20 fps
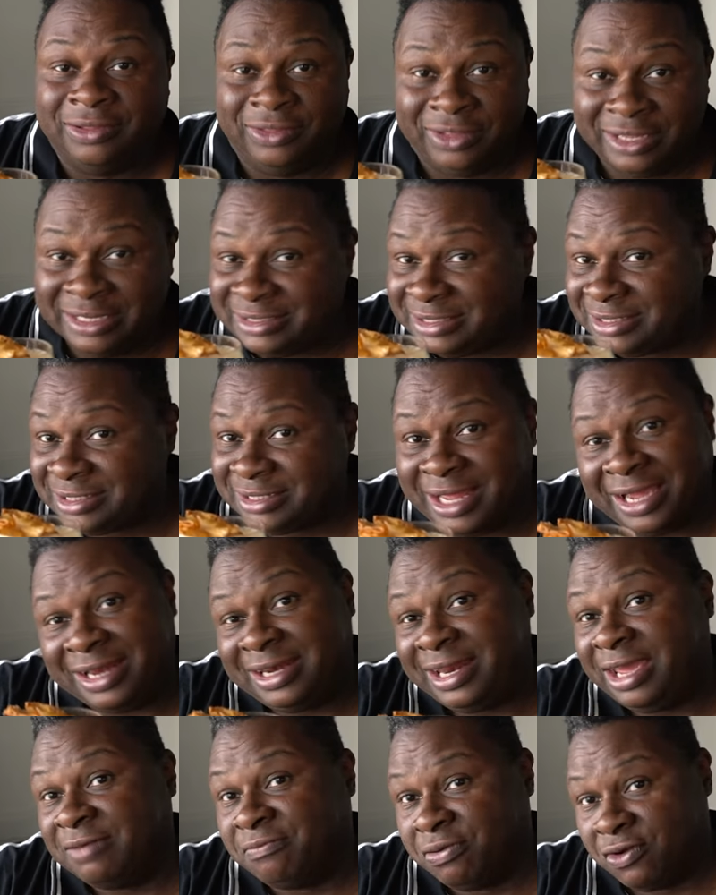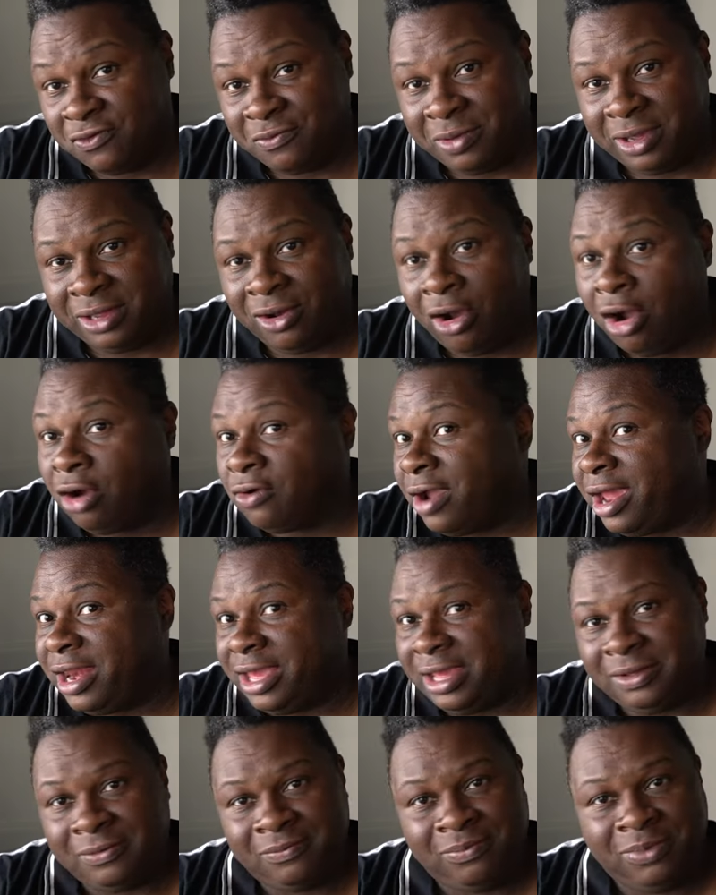This is a night and day improvement already
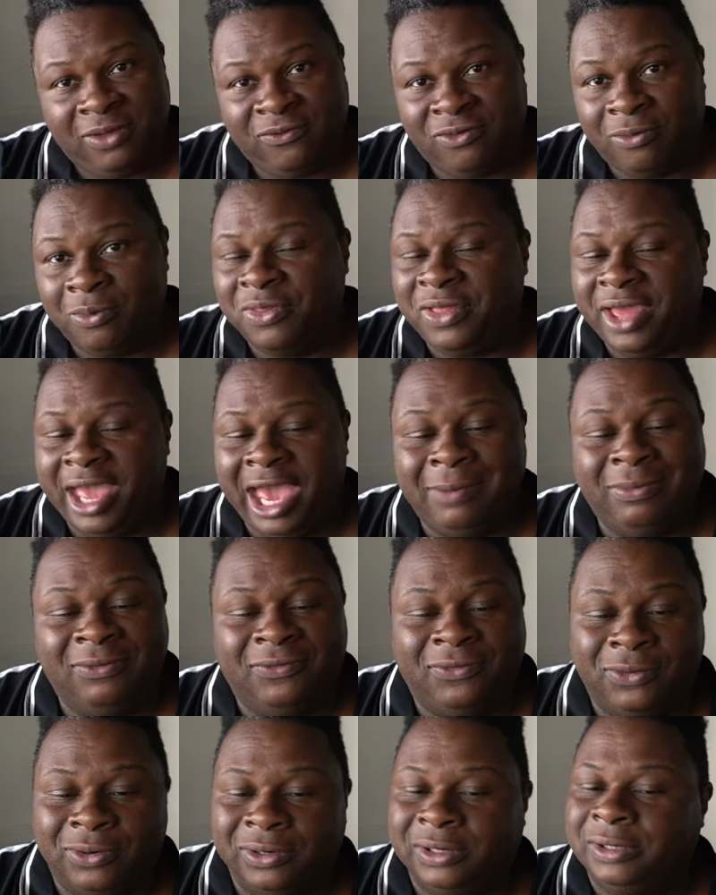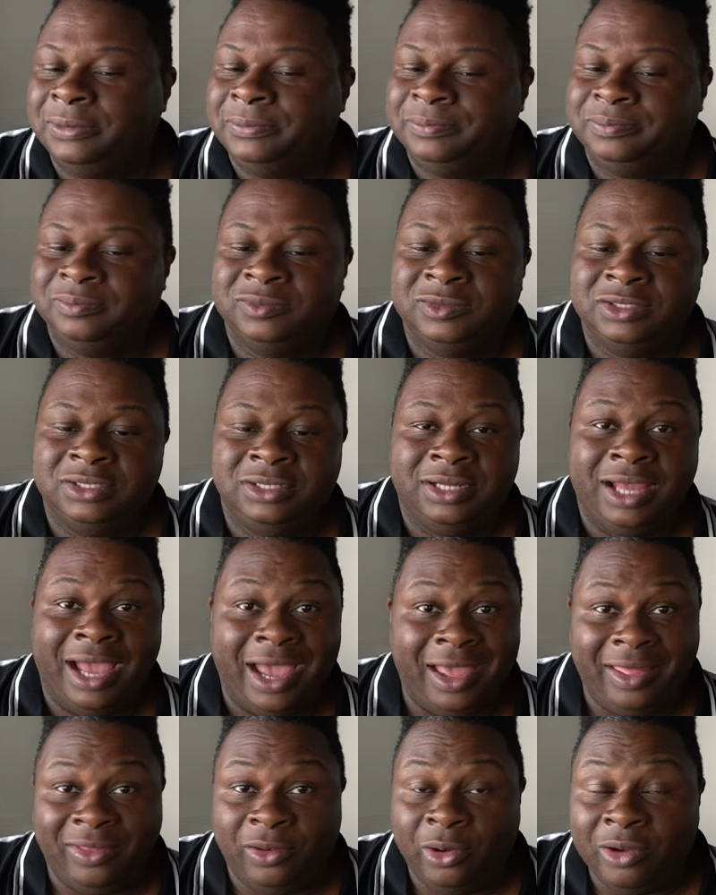from what they had
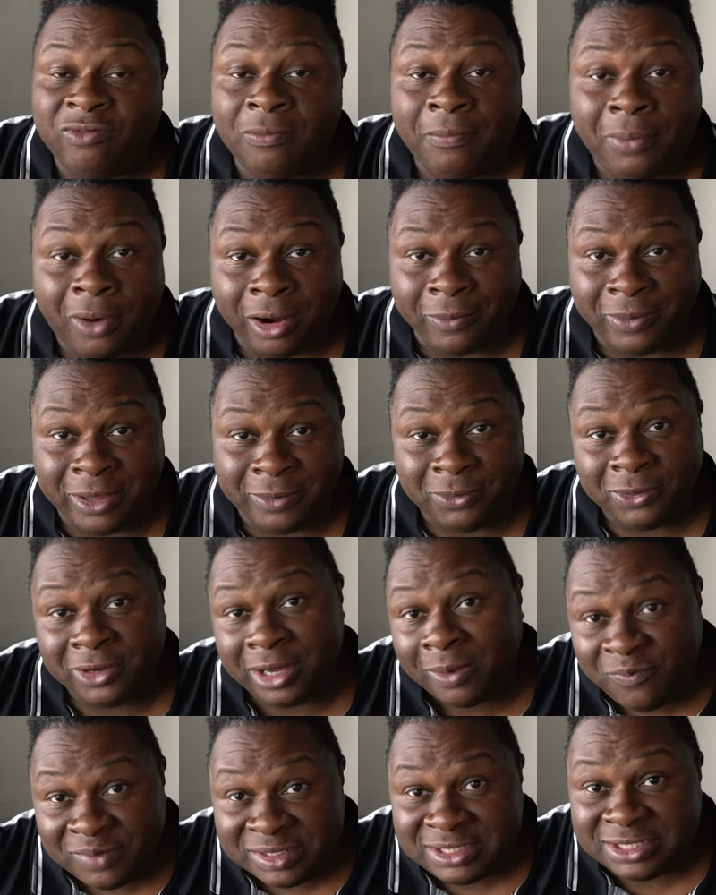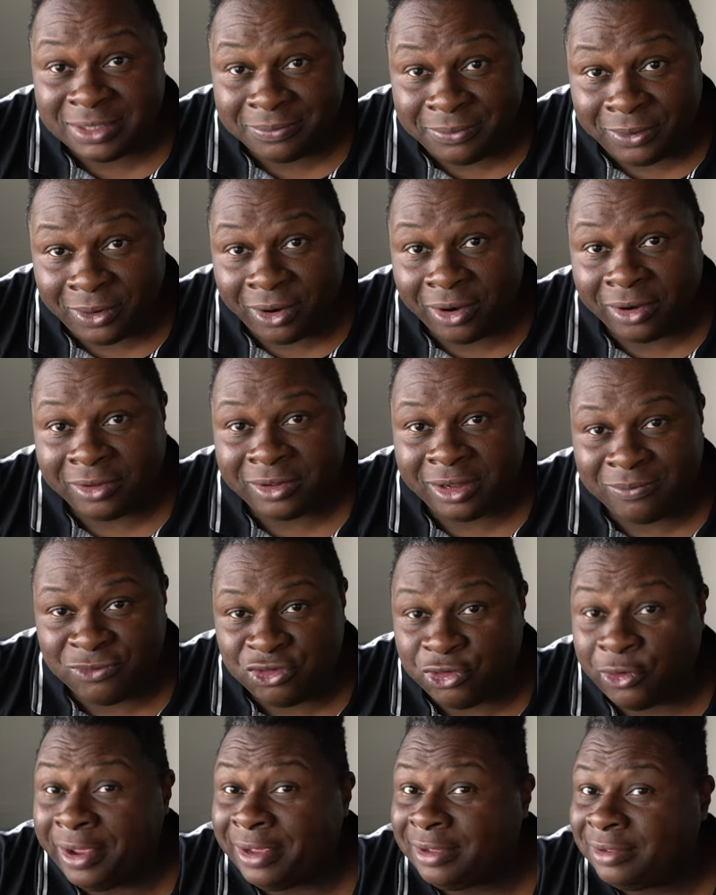before. If you have a bar, people come visit the bar, come
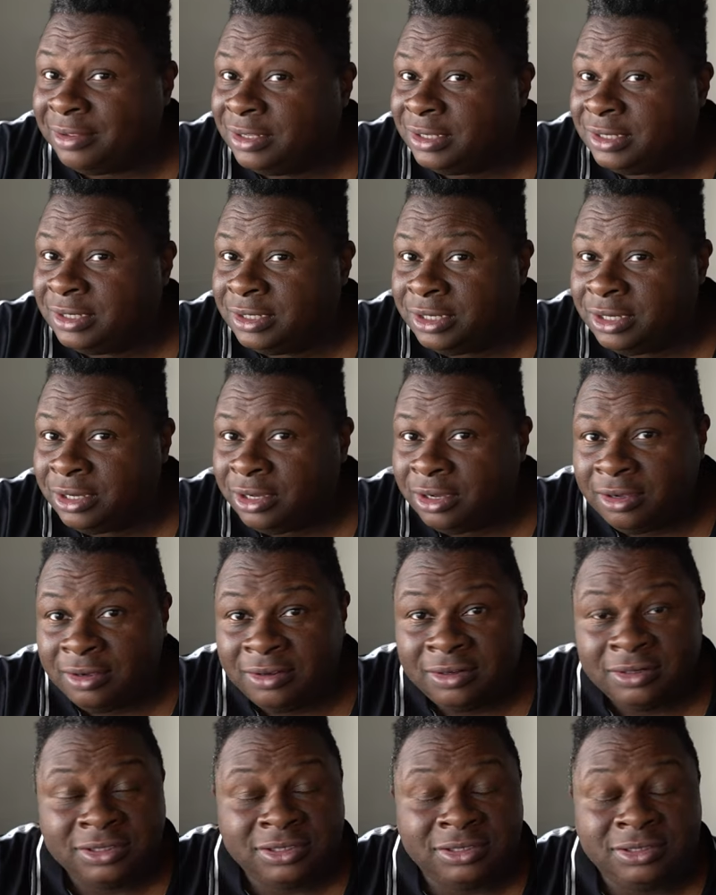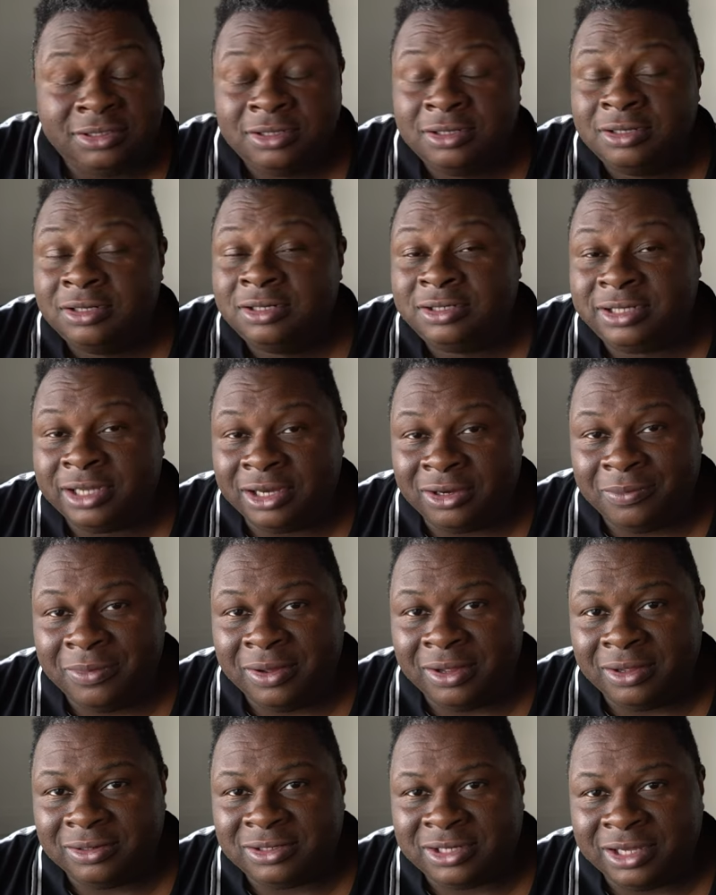drink tell
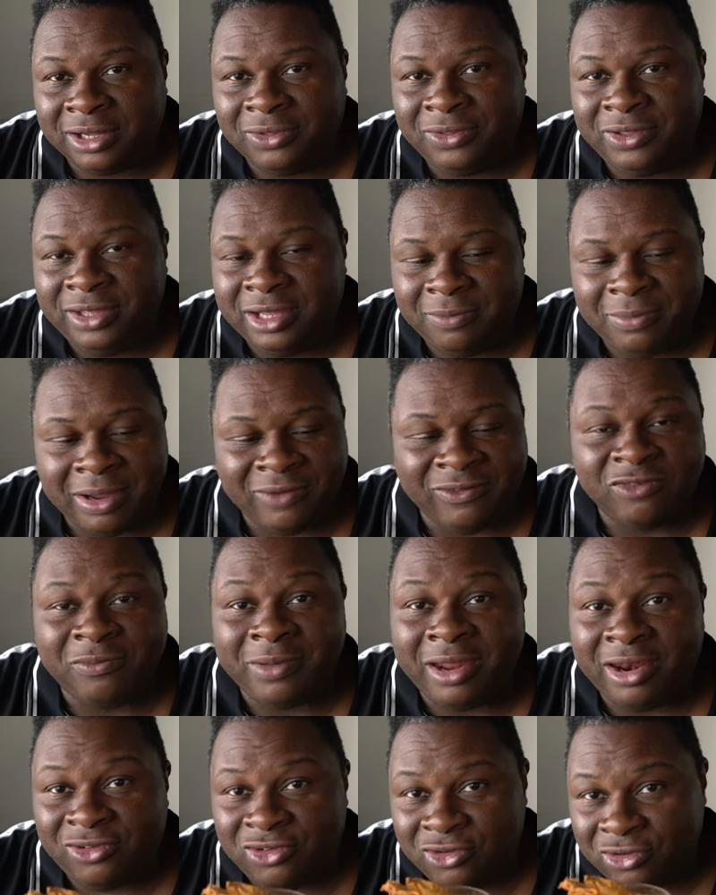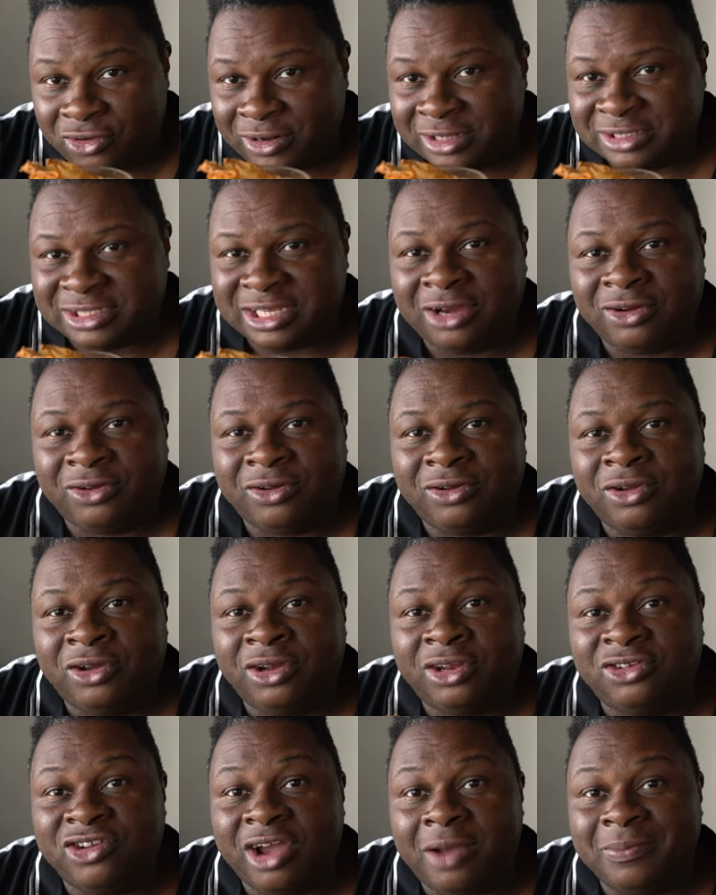tell the uh, beverage manager Chris how
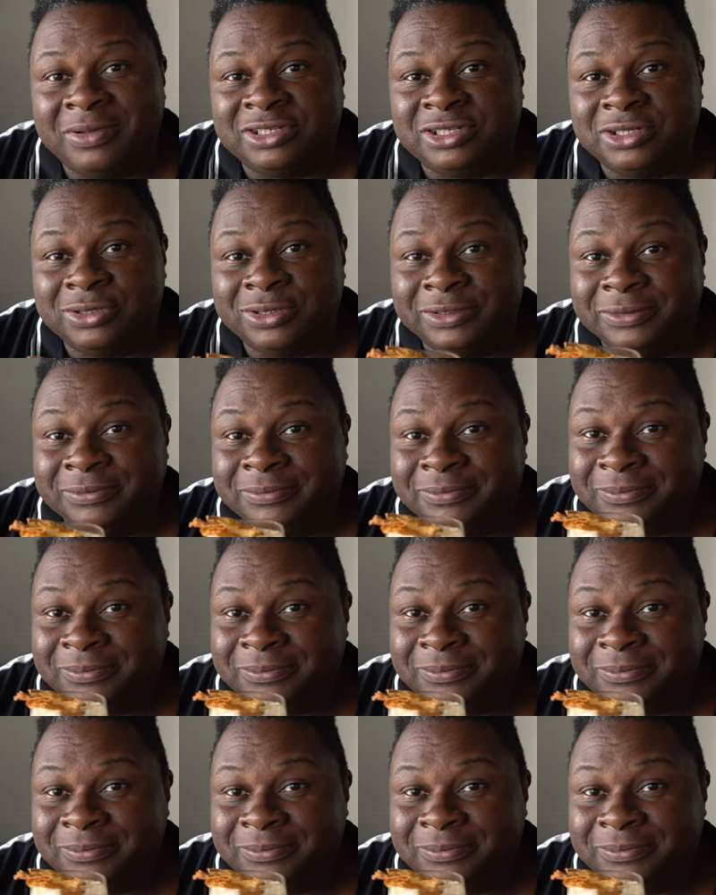good a job he's doing.